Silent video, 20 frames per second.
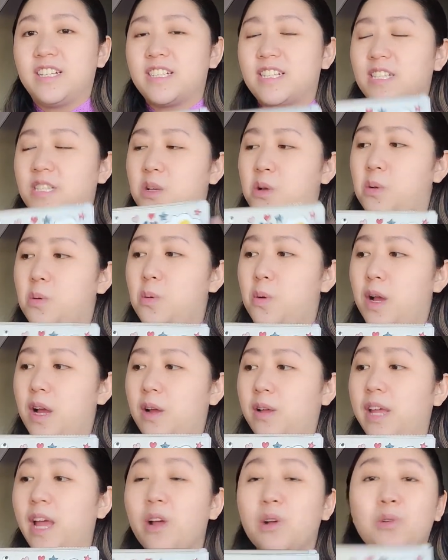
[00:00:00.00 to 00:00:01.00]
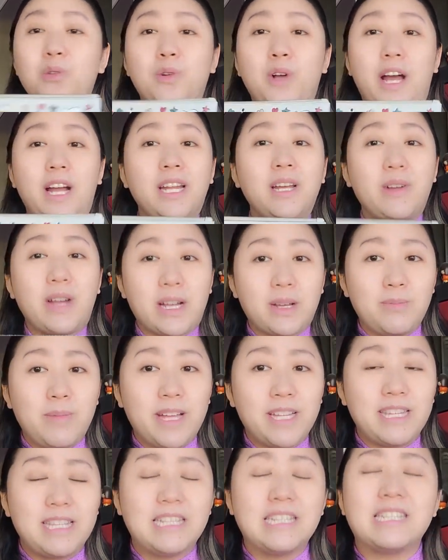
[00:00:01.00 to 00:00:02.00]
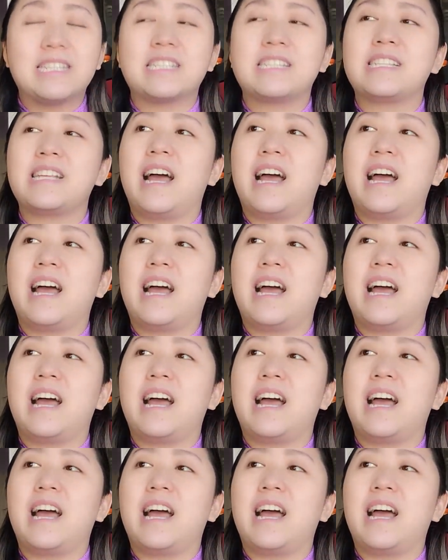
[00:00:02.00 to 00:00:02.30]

So uh, yeah, highly recommend this.